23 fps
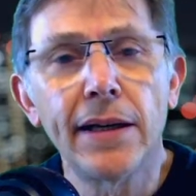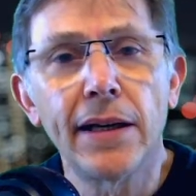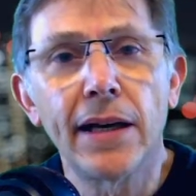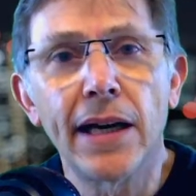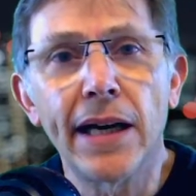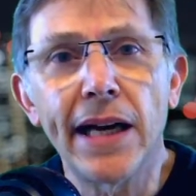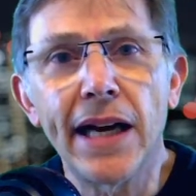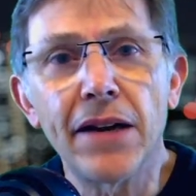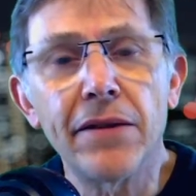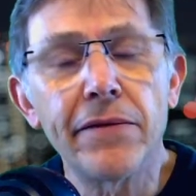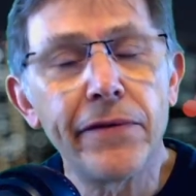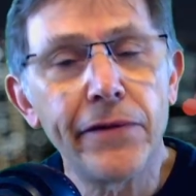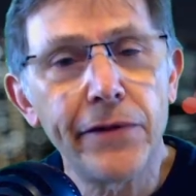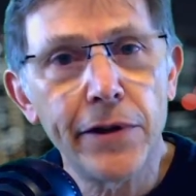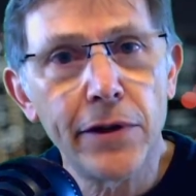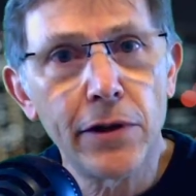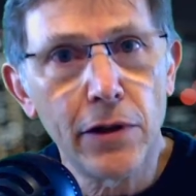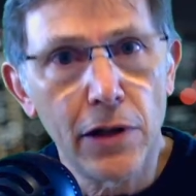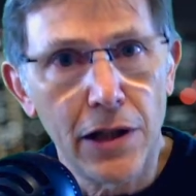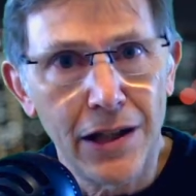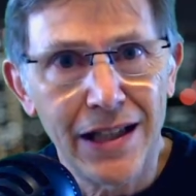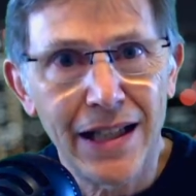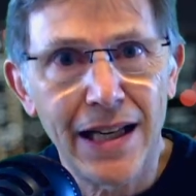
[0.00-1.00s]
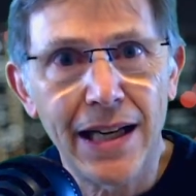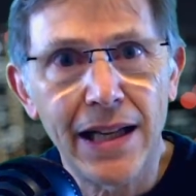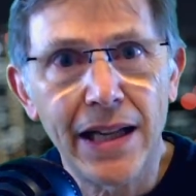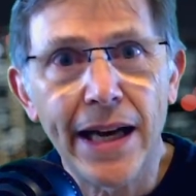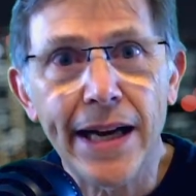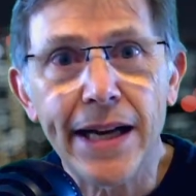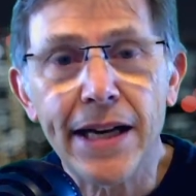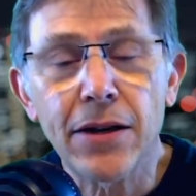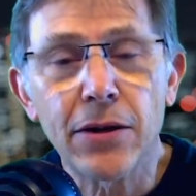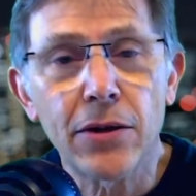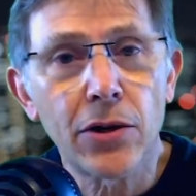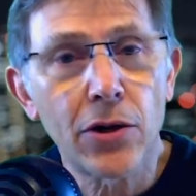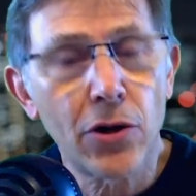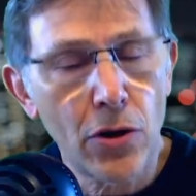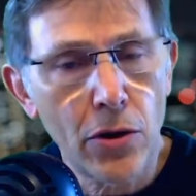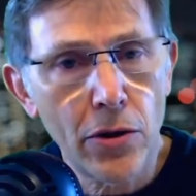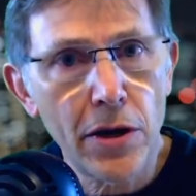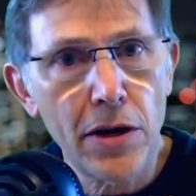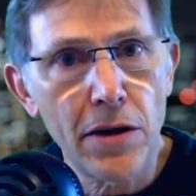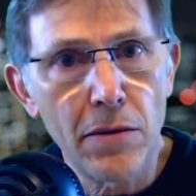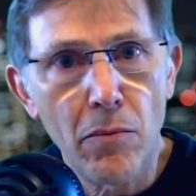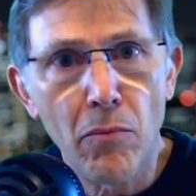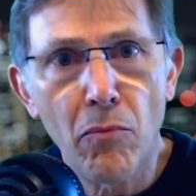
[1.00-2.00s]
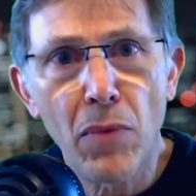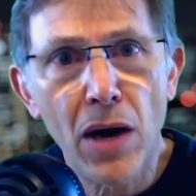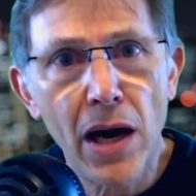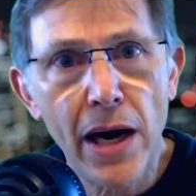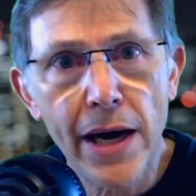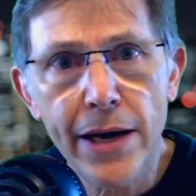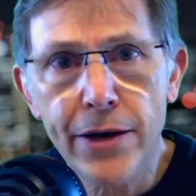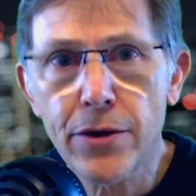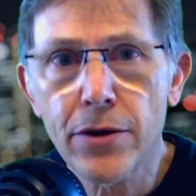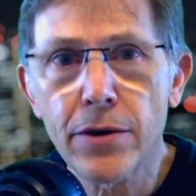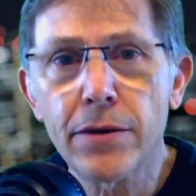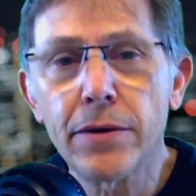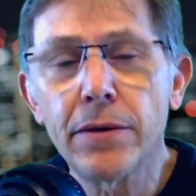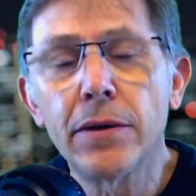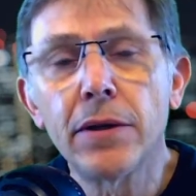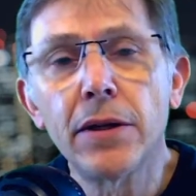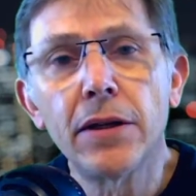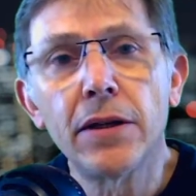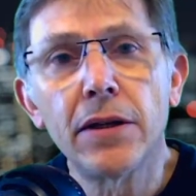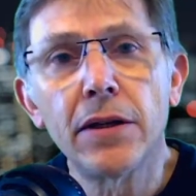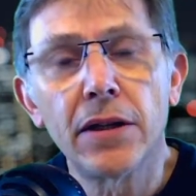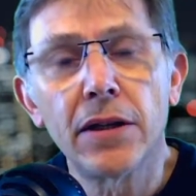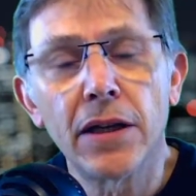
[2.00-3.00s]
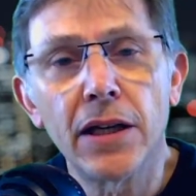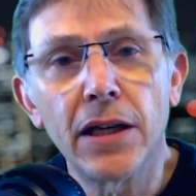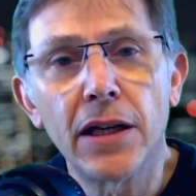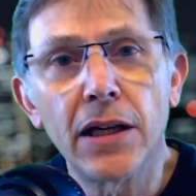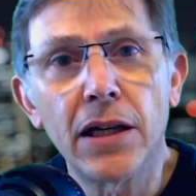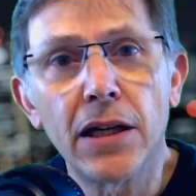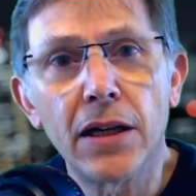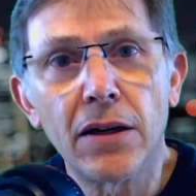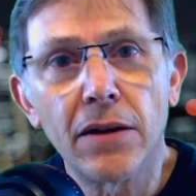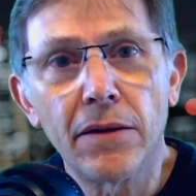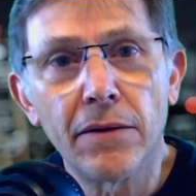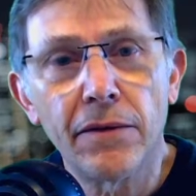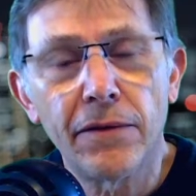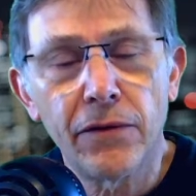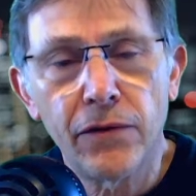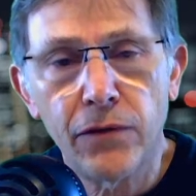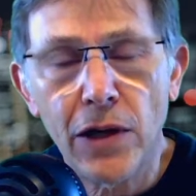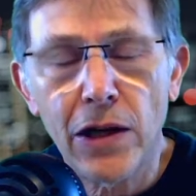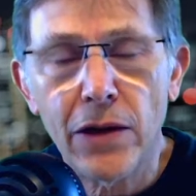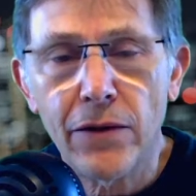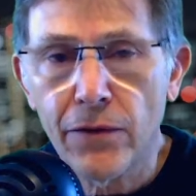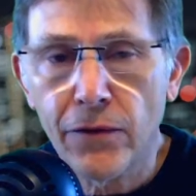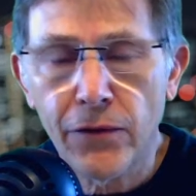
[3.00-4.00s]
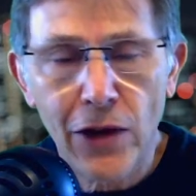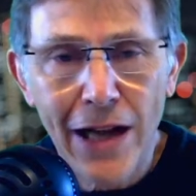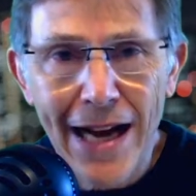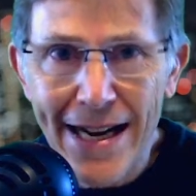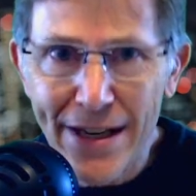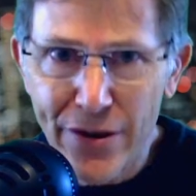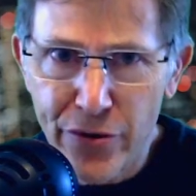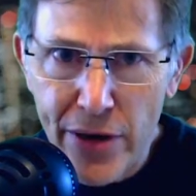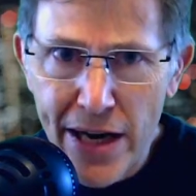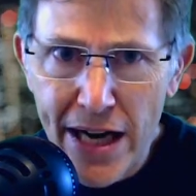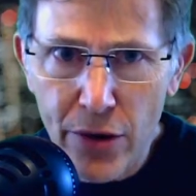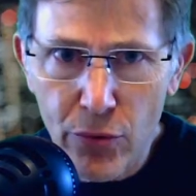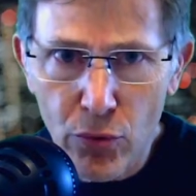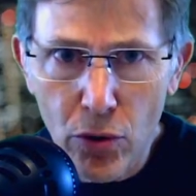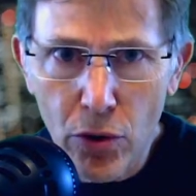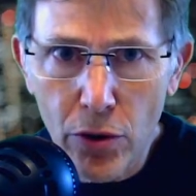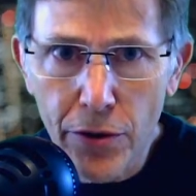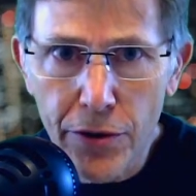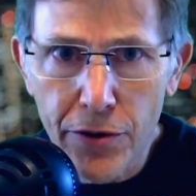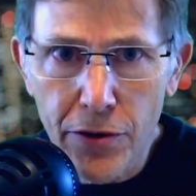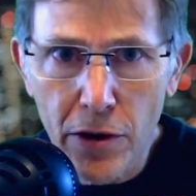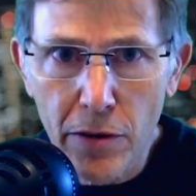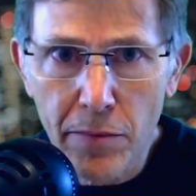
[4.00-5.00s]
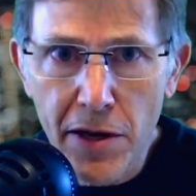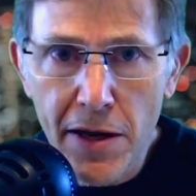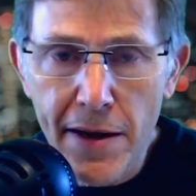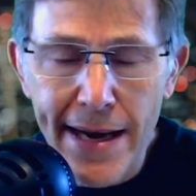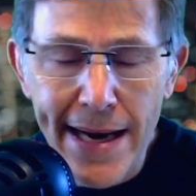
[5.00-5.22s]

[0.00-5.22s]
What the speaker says: and feel a lot like current modern flat track roller derby.